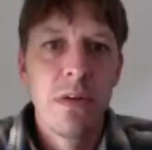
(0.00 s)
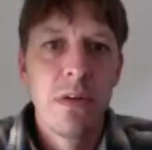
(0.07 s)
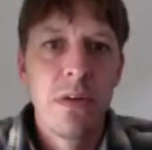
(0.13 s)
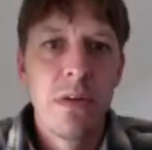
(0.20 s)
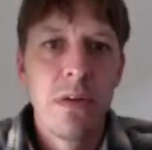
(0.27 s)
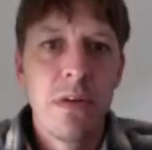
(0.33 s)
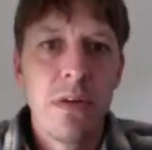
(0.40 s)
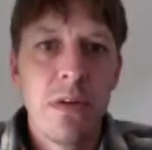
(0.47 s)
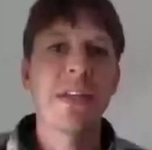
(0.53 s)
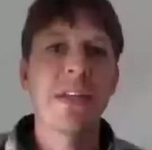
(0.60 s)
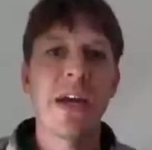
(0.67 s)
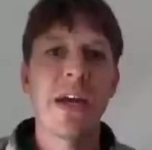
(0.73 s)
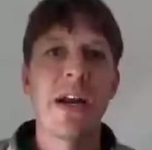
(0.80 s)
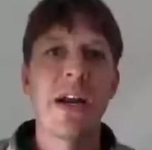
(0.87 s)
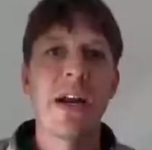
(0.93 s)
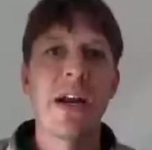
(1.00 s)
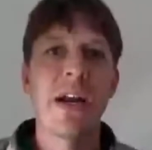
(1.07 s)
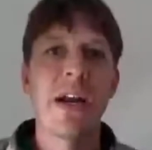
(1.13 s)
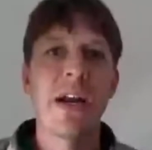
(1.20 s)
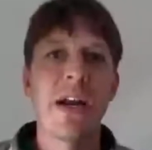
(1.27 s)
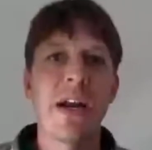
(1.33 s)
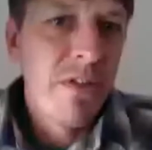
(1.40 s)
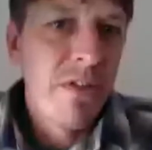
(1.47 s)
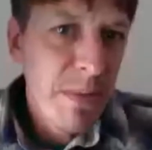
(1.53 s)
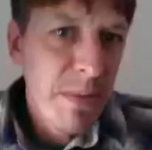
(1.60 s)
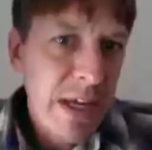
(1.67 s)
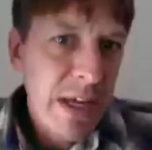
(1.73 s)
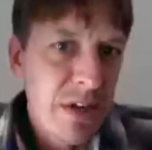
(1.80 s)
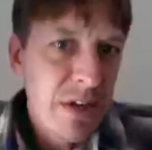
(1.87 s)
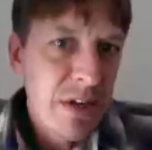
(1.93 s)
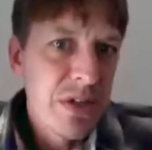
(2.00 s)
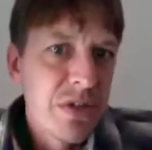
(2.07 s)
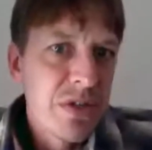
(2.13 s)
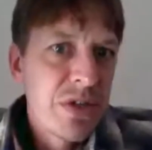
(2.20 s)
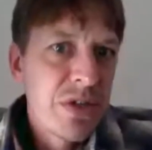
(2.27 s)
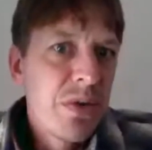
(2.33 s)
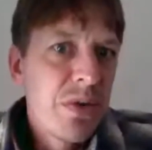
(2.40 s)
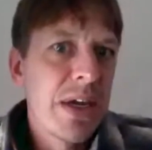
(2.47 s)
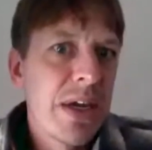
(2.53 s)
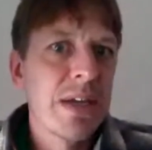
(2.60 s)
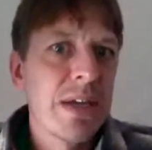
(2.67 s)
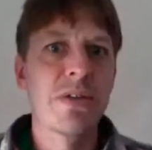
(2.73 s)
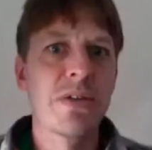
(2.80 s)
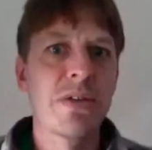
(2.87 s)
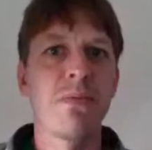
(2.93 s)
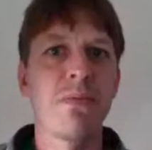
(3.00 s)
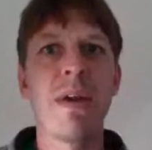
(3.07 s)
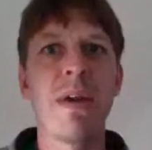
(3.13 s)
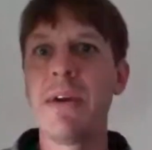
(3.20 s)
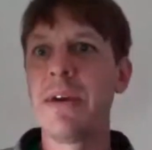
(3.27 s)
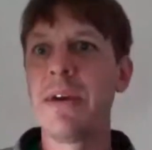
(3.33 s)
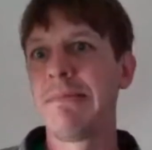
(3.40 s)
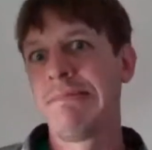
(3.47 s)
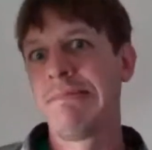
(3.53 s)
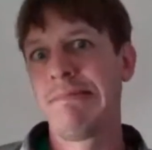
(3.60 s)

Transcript: So that's kind of the market standard. Everybody else is doing it, so maybe